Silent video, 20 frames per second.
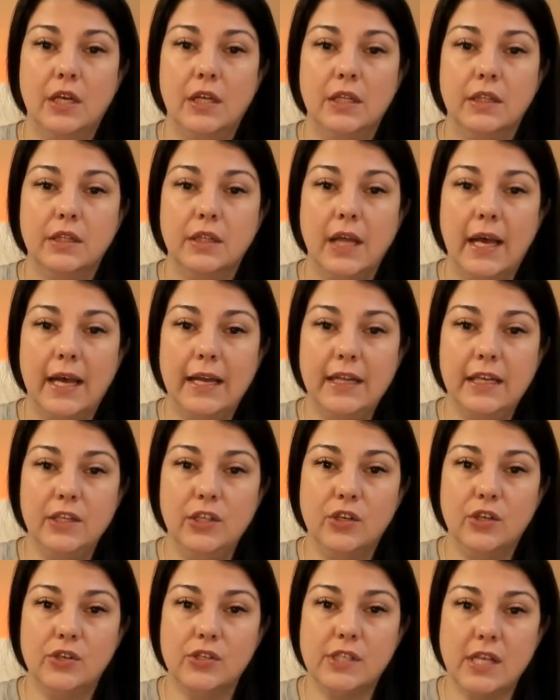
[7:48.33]
letting
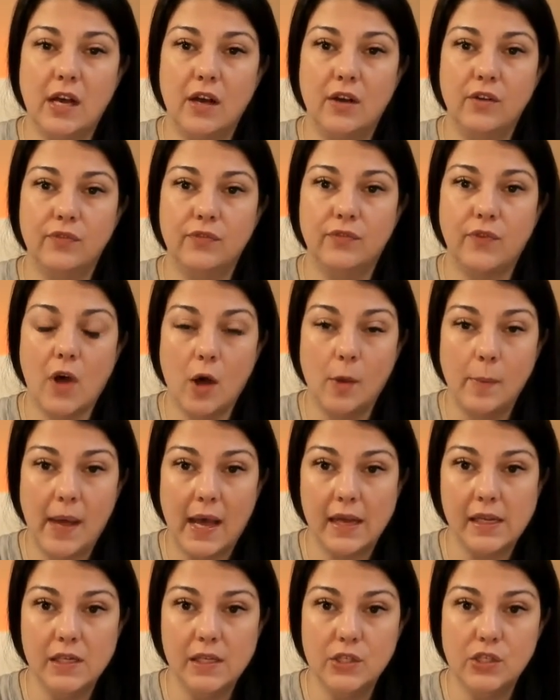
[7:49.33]
yourself fall
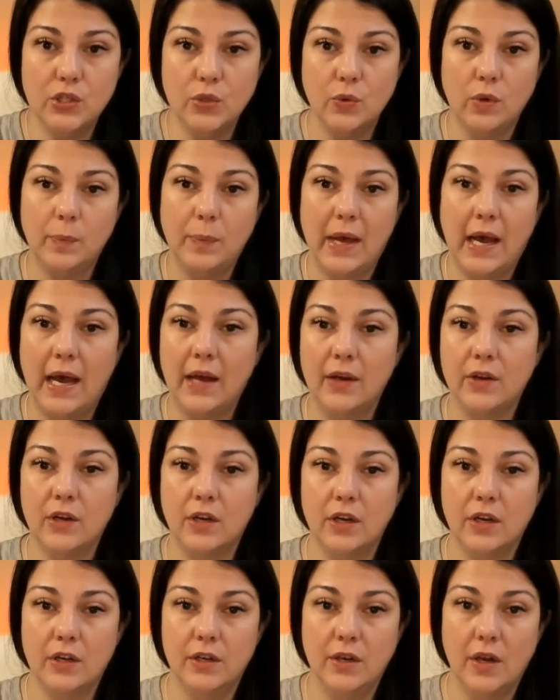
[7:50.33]
back into a
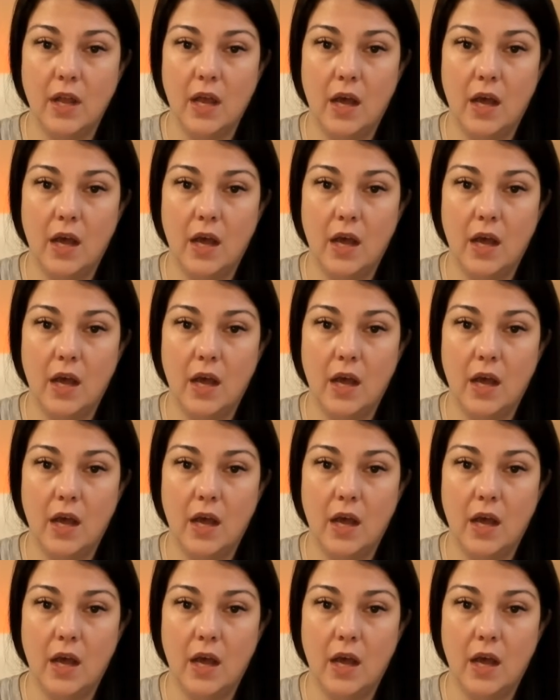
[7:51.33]
pattern